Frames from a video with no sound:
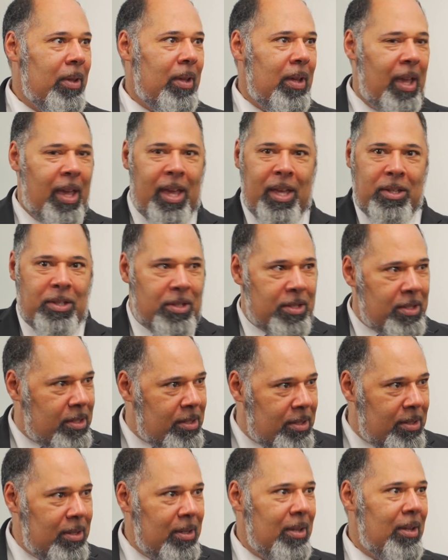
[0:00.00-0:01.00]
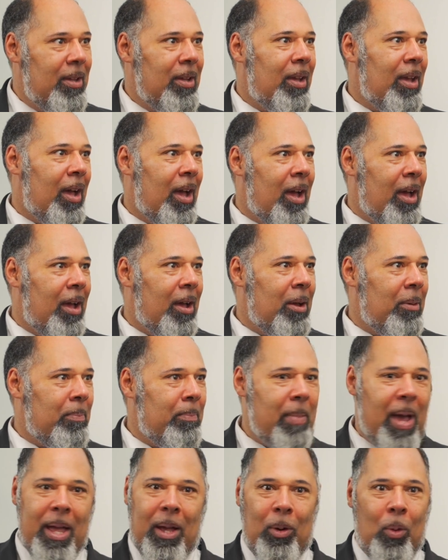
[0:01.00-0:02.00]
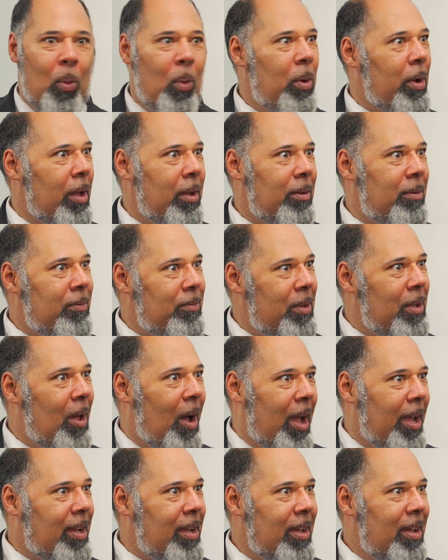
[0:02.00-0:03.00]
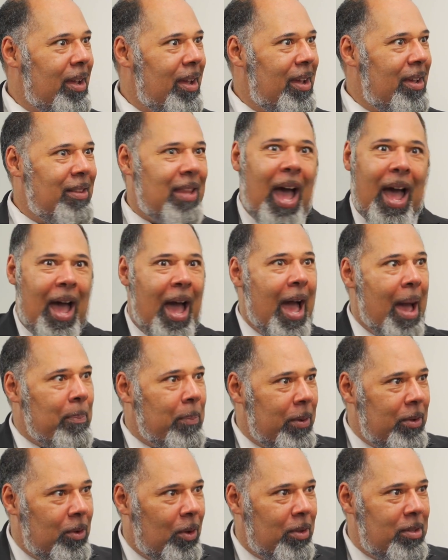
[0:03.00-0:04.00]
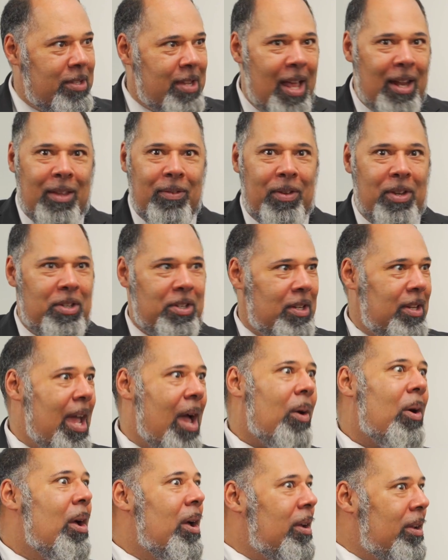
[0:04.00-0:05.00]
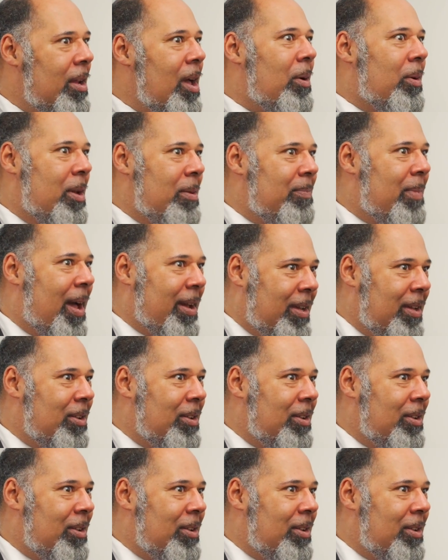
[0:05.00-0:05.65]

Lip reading: his male organ, if you like. That happened on television. Now, back in